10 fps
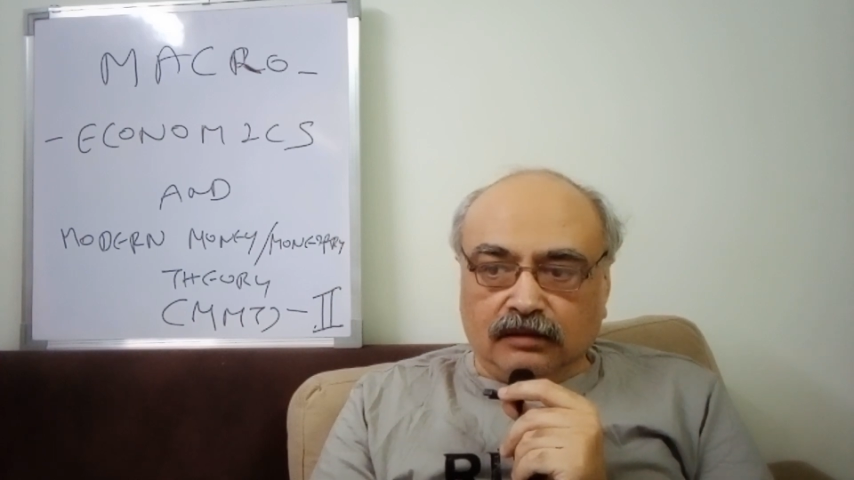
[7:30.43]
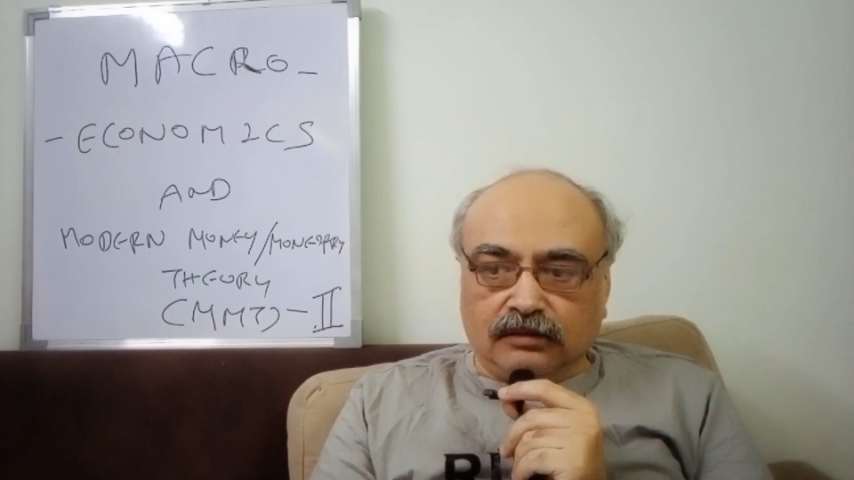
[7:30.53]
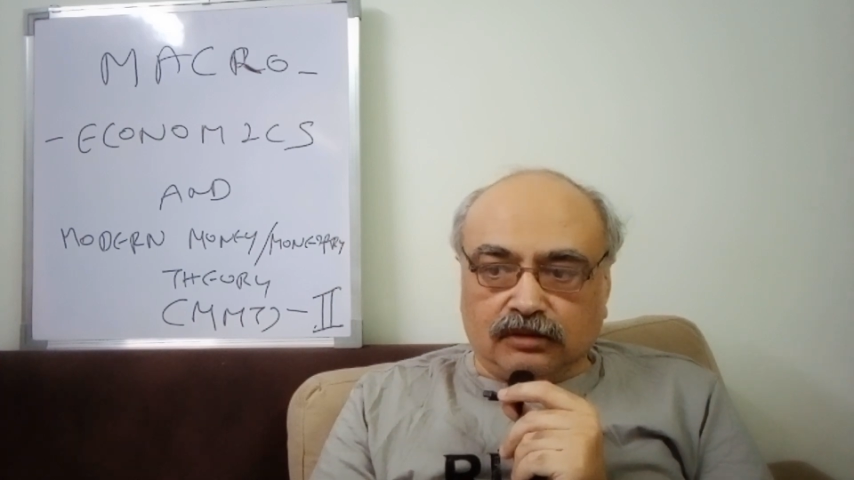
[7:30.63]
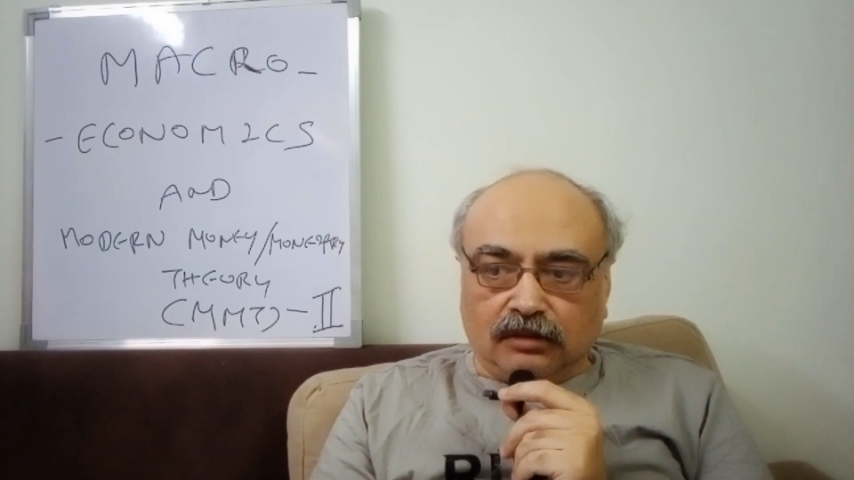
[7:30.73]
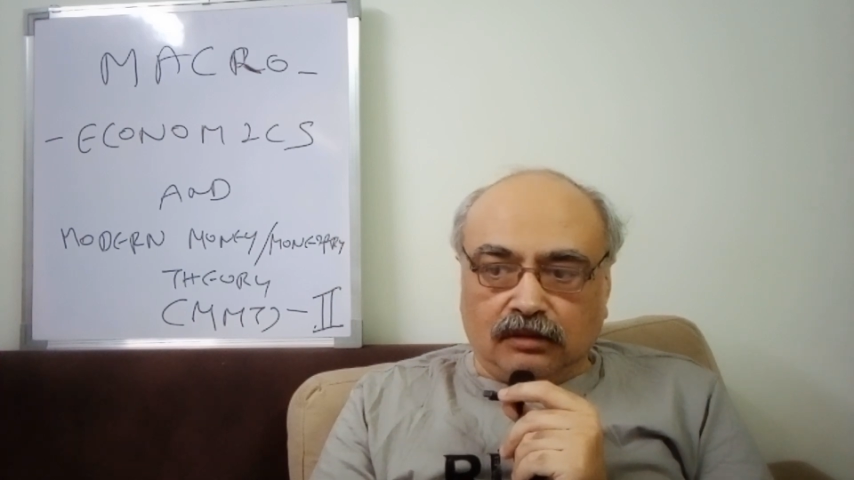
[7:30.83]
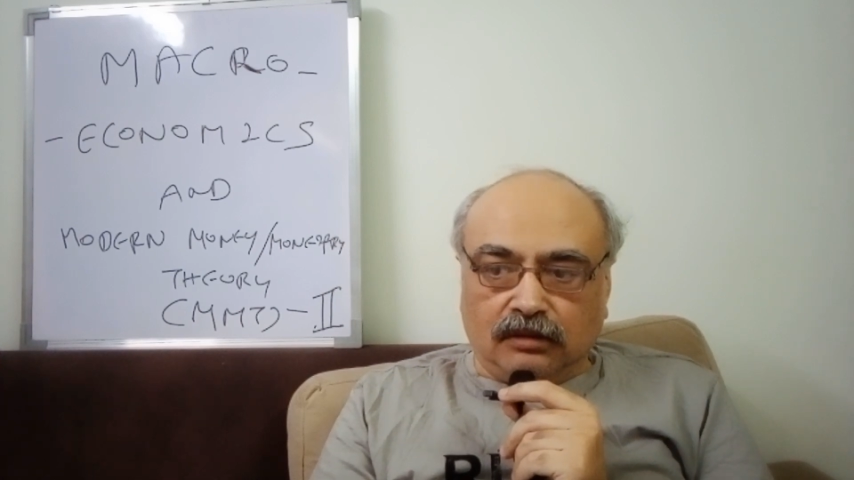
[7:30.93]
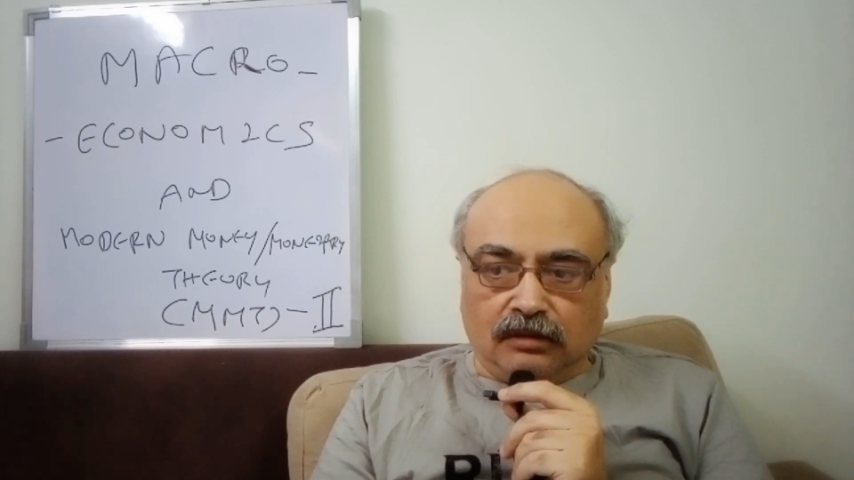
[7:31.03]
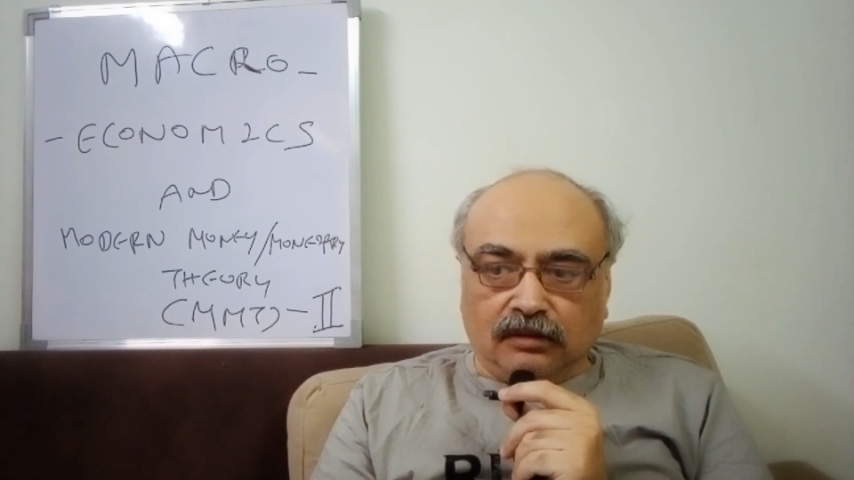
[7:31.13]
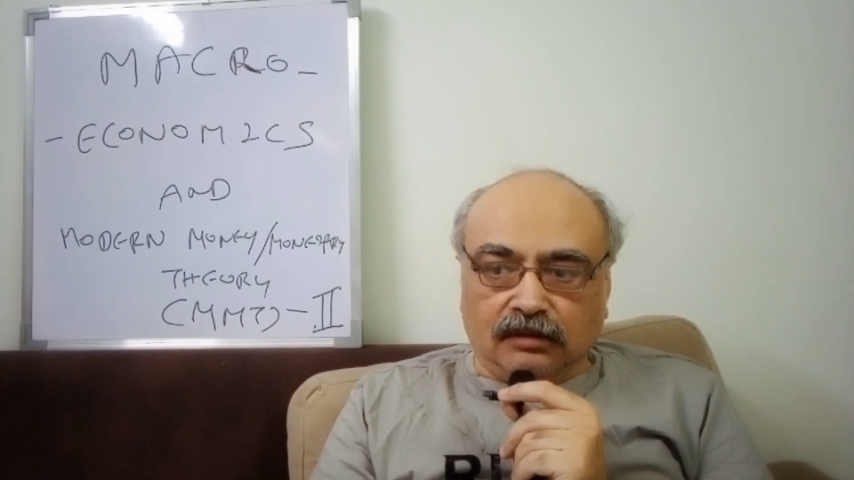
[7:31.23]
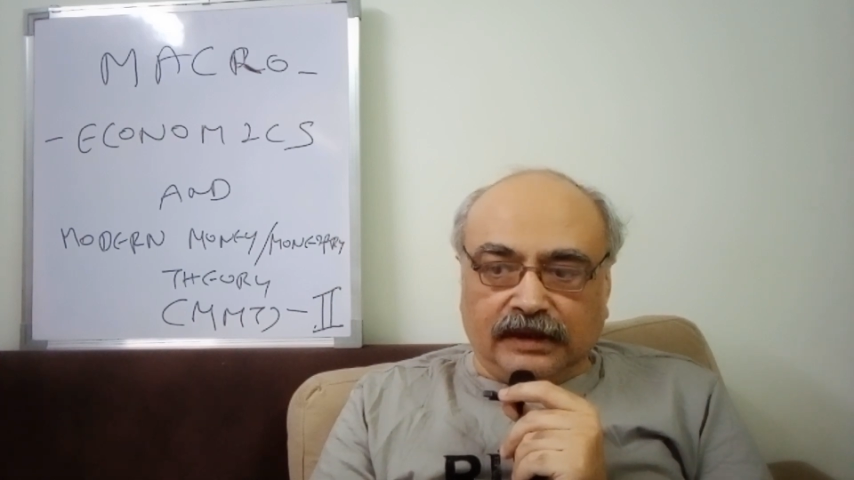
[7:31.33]

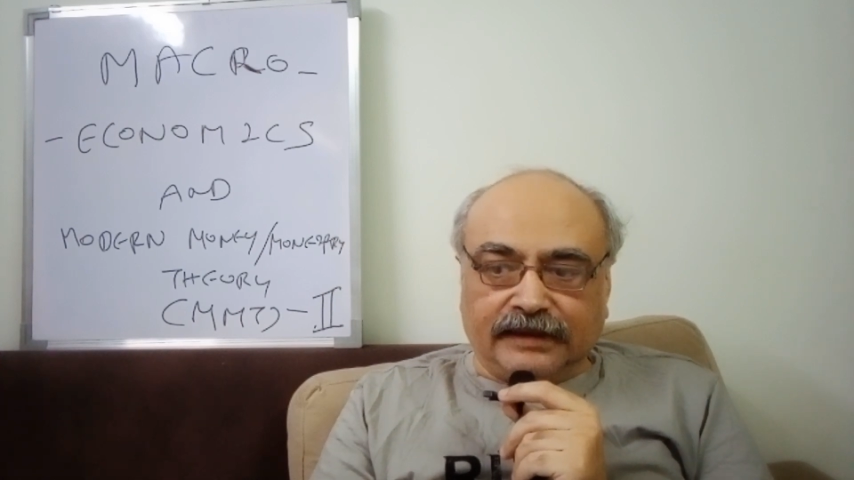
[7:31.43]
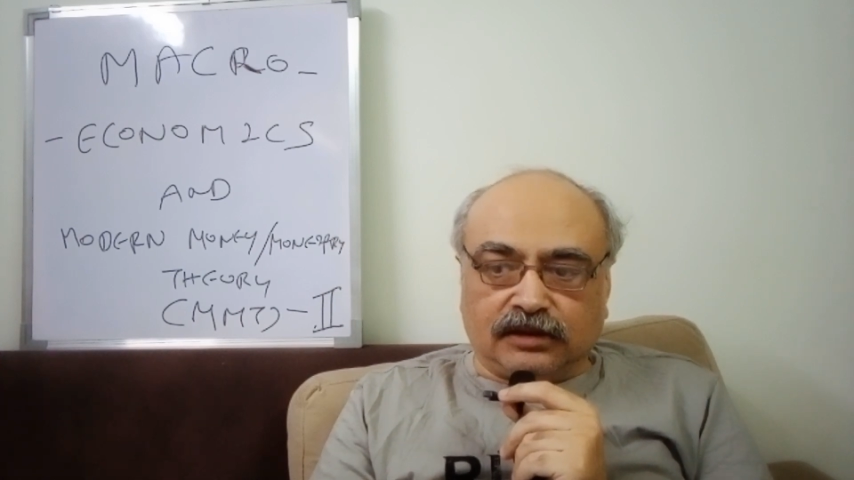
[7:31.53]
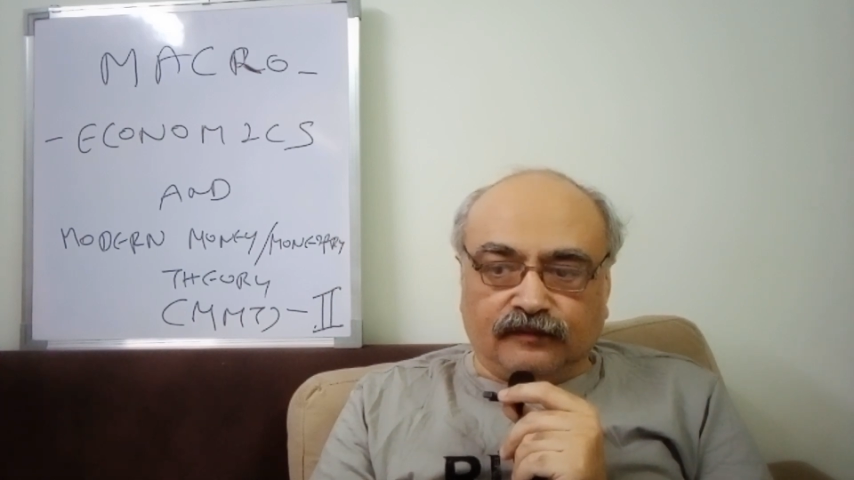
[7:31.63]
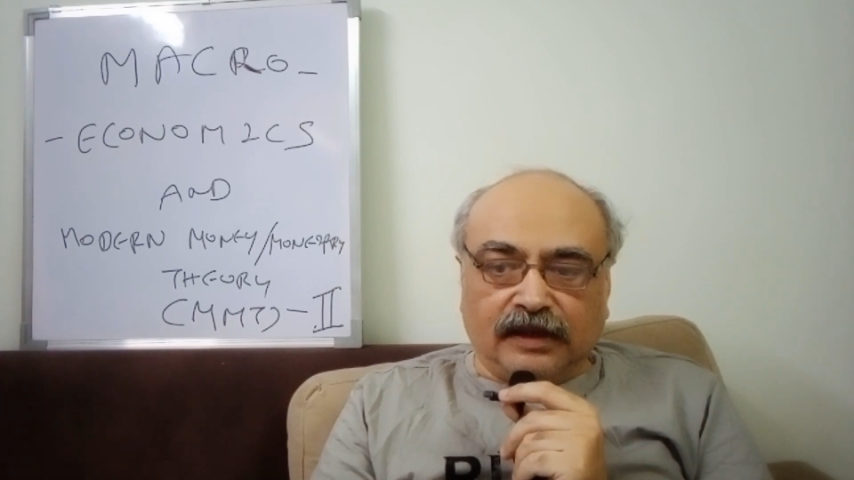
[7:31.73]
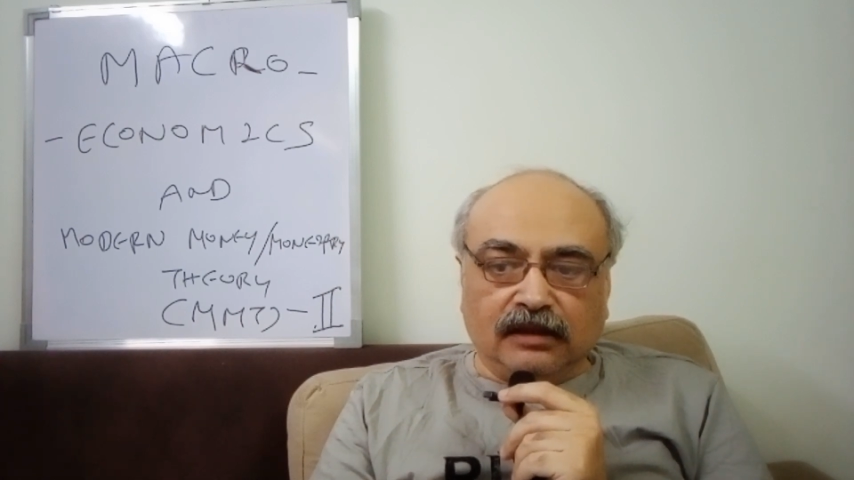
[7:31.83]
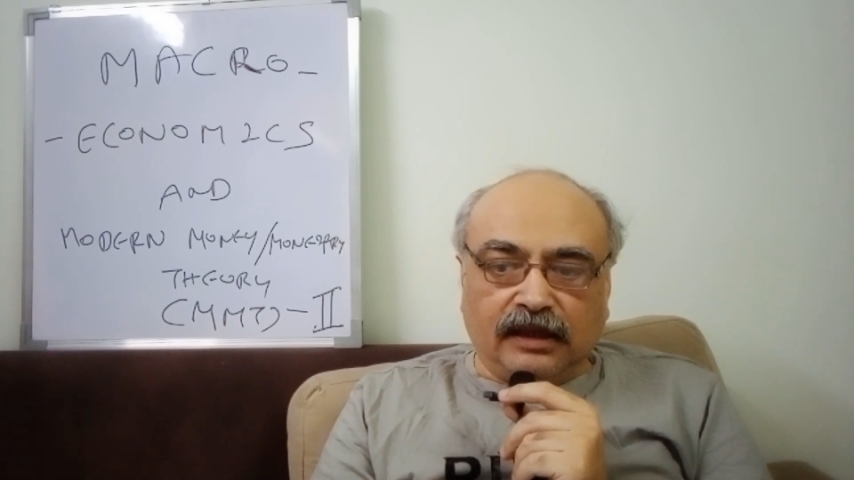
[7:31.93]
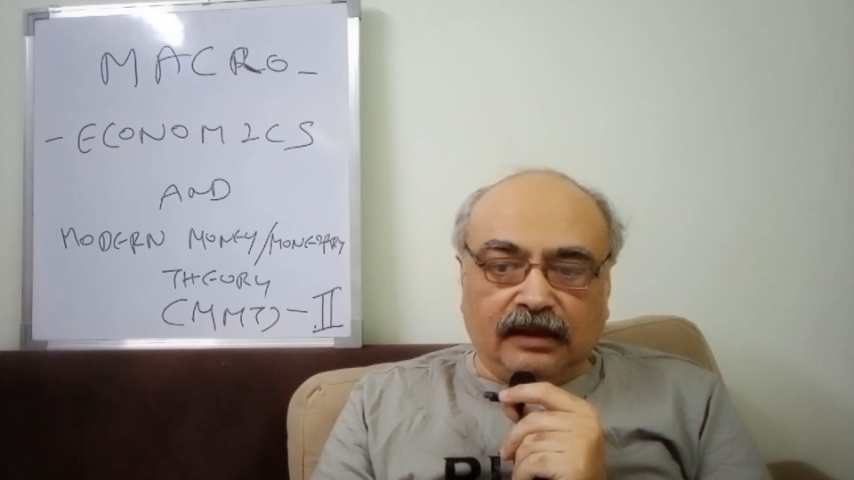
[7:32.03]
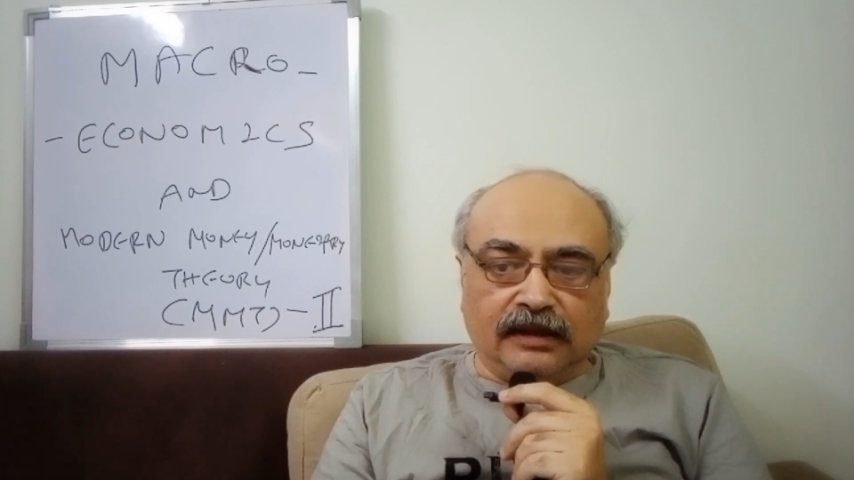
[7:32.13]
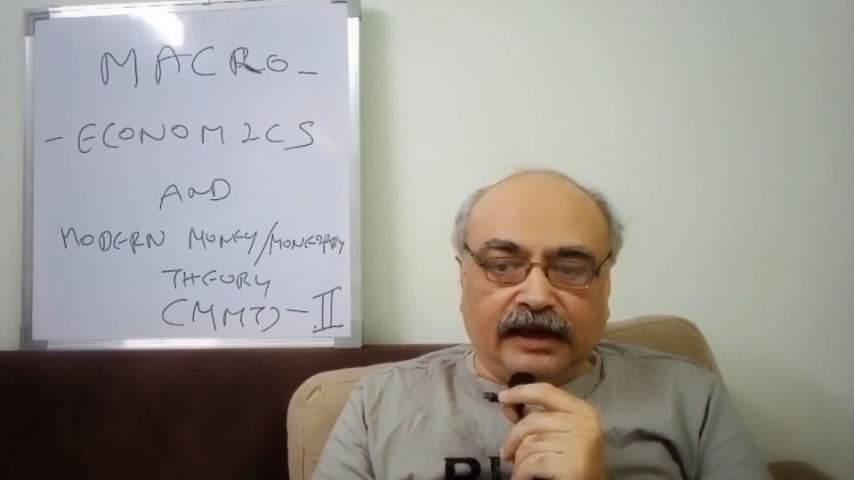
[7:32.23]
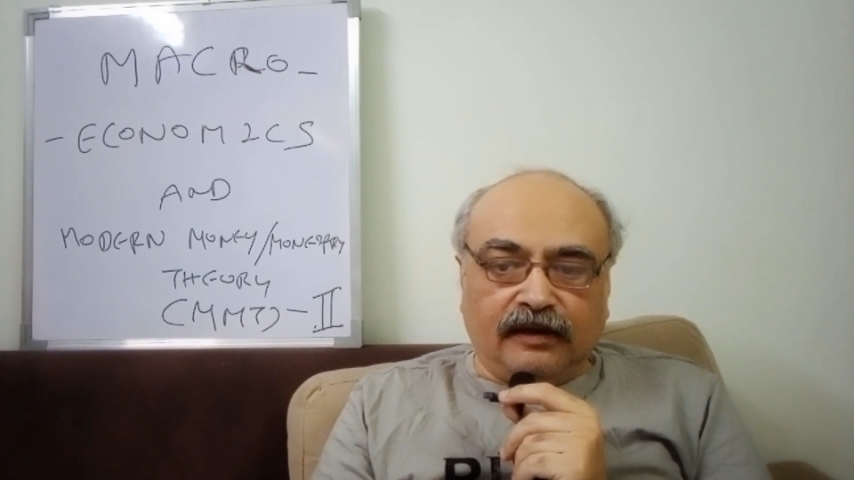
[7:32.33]
So that's one
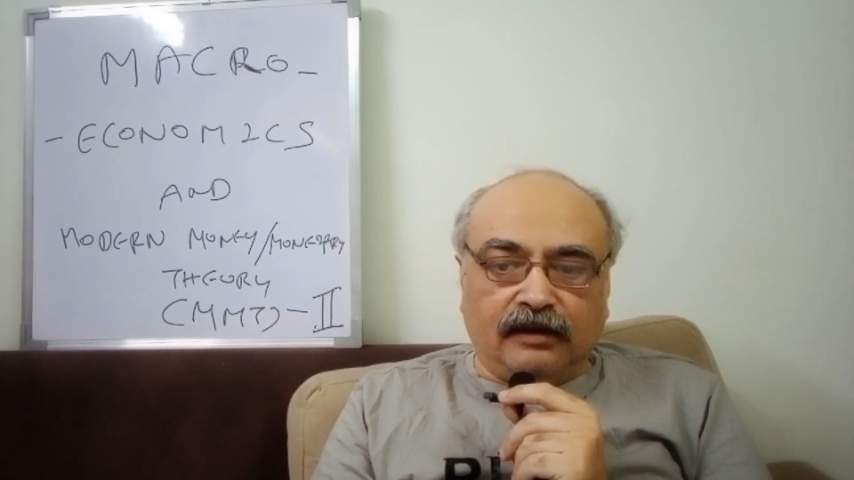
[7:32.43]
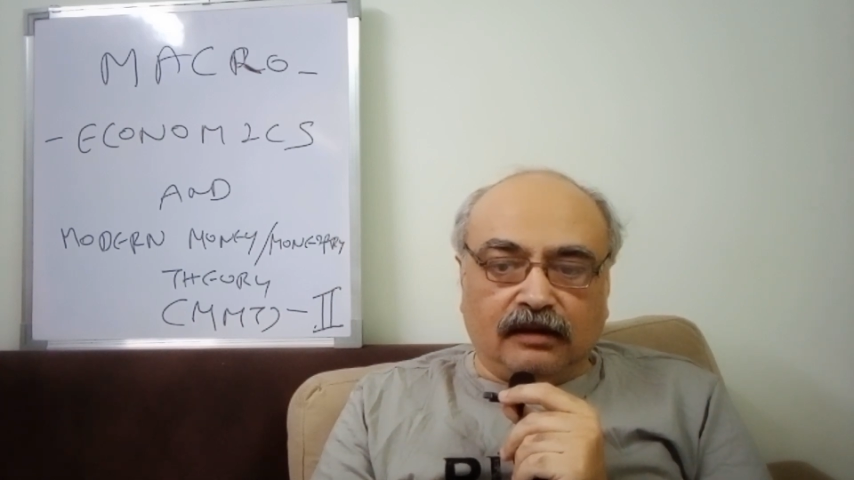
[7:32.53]
thing that